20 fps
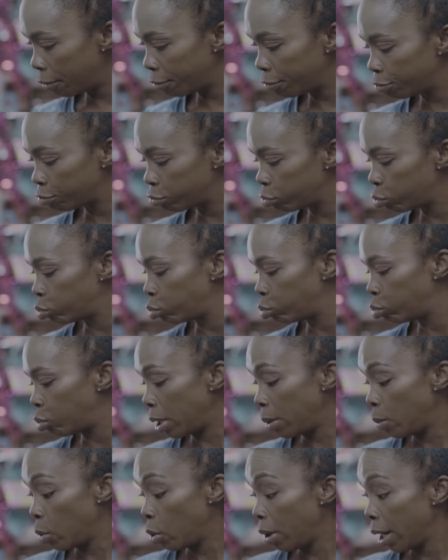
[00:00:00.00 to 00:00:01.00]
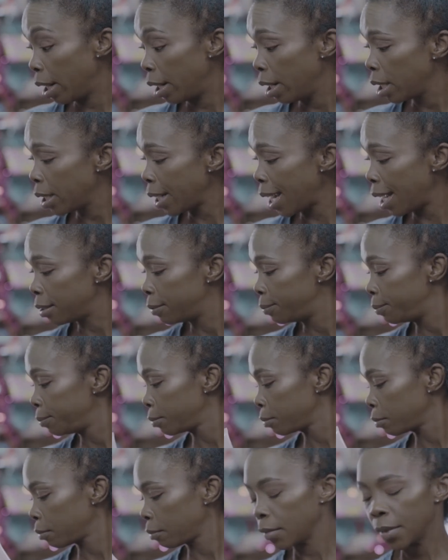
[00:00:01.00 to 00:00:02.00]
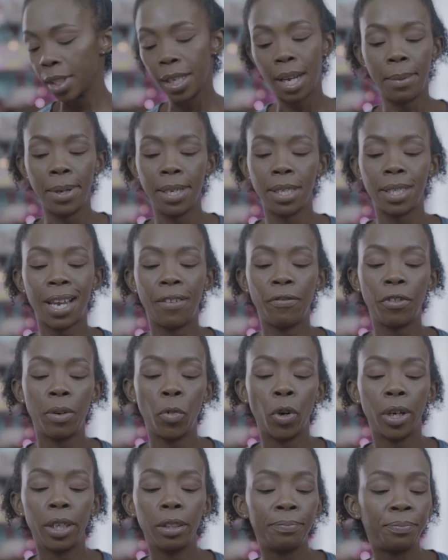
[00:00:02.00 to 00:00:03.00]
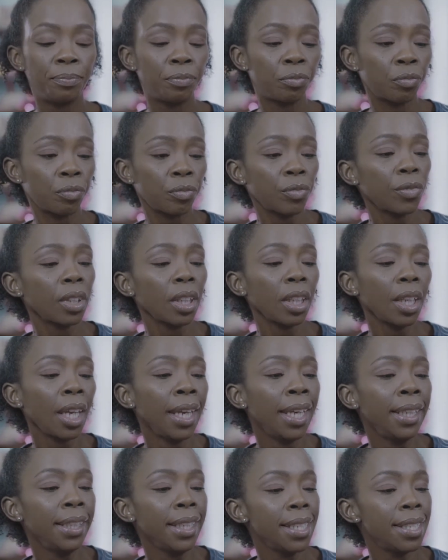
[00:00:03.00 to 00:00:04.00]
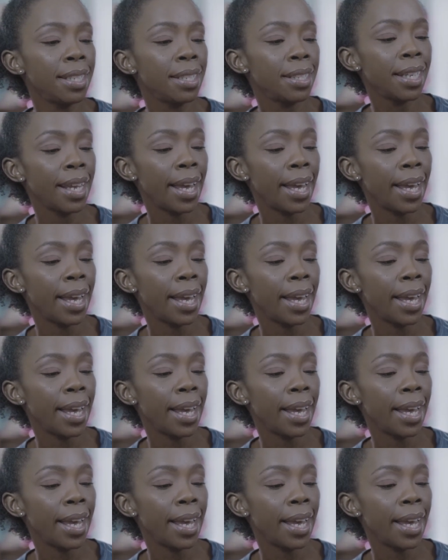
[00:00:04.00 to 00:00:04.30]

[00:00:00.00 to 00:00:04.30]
one more. Yeah, I just have one more, and this is the